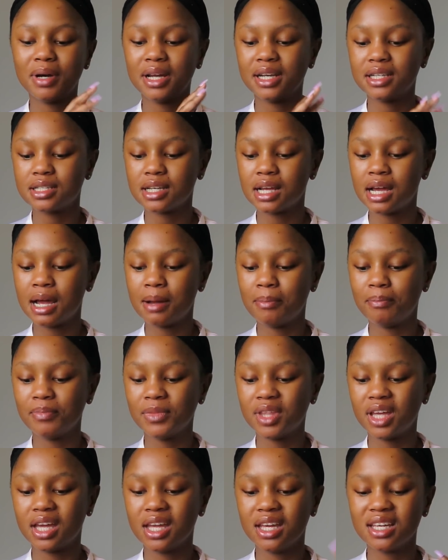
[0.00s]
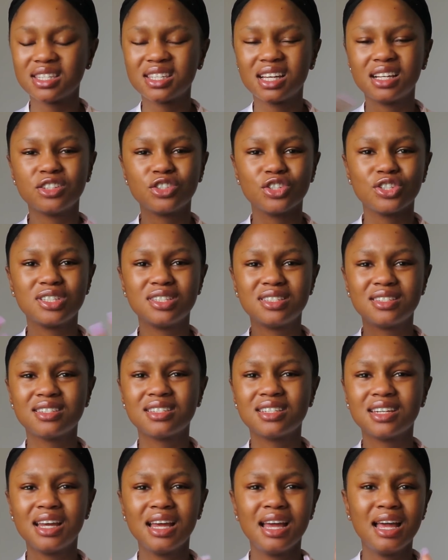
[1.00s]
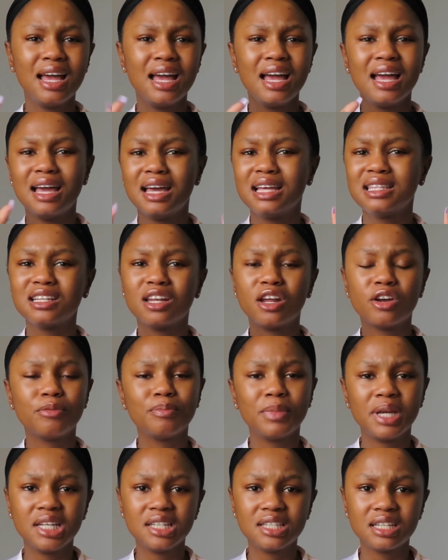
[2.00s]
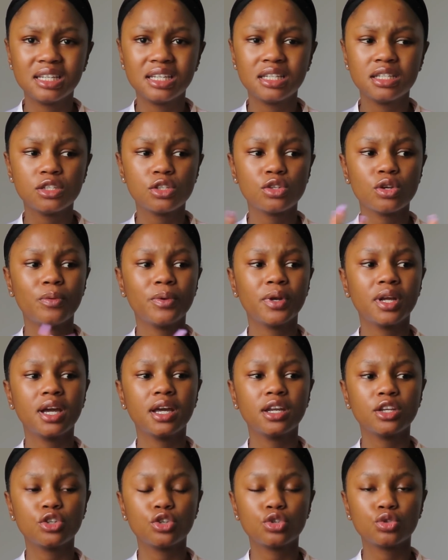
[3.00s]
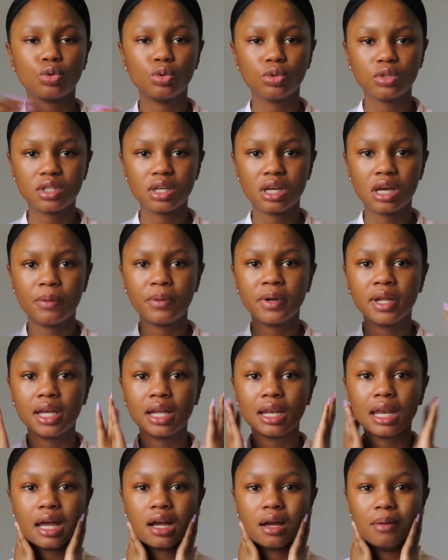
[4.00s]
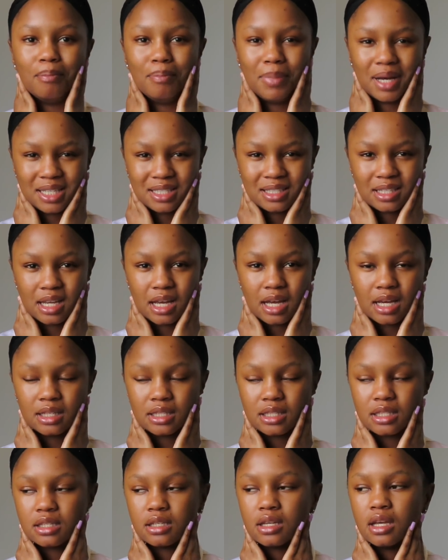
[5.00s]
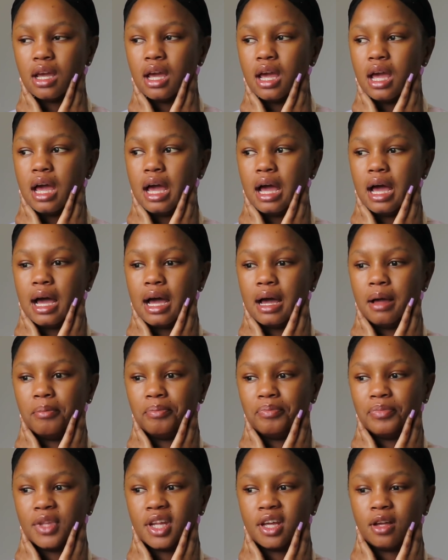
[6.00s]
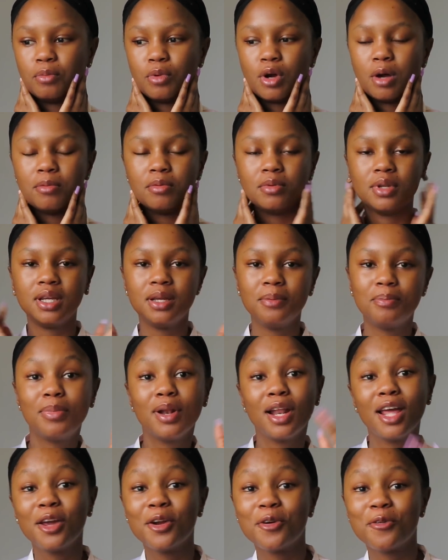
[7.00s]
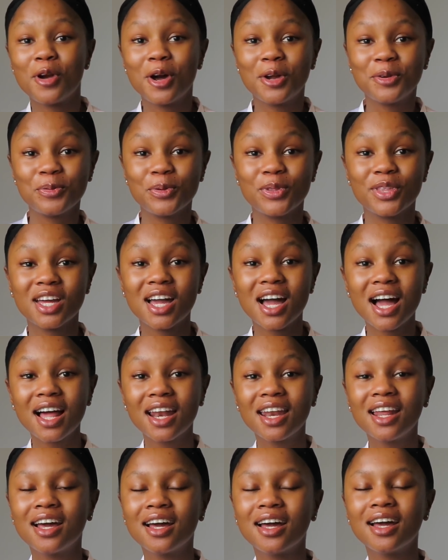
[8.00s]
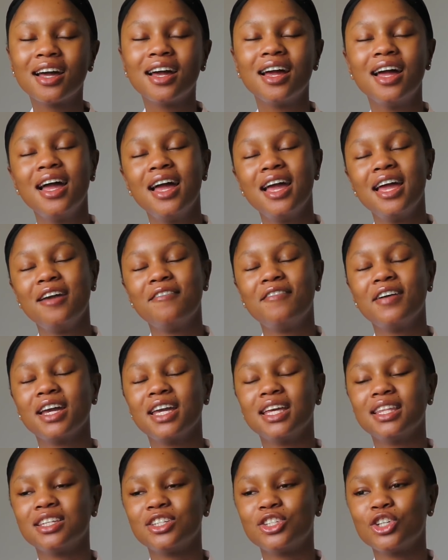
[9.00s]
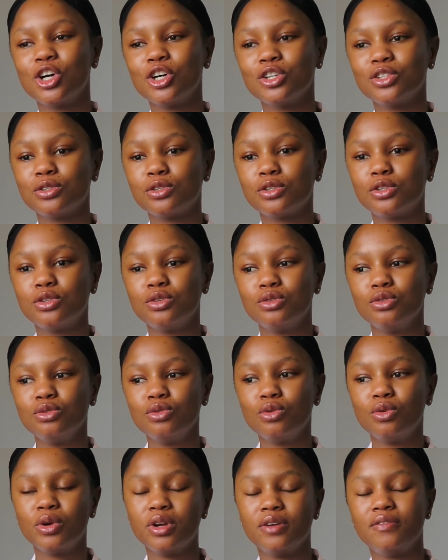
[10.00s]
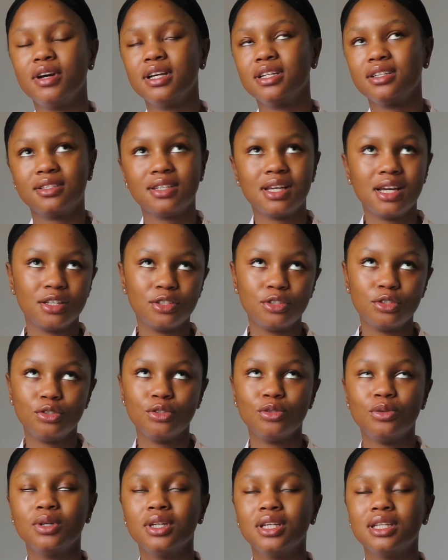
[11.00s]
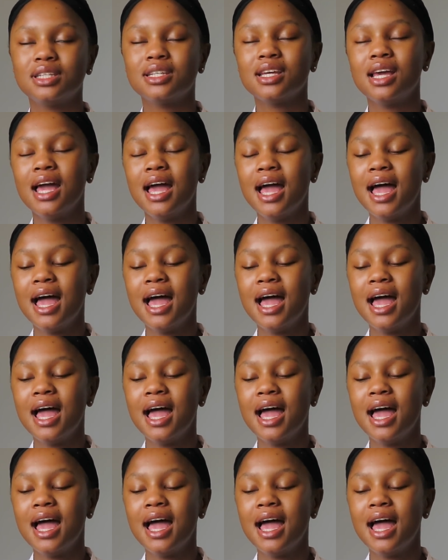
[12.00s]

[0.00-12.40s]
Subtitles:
but the hairstyle just, it's a lot of maintenance, so I want to cut it shorter. I want to get like a buzz cut. I'll probably play around with color if I get the chance to, or if I decide to do it.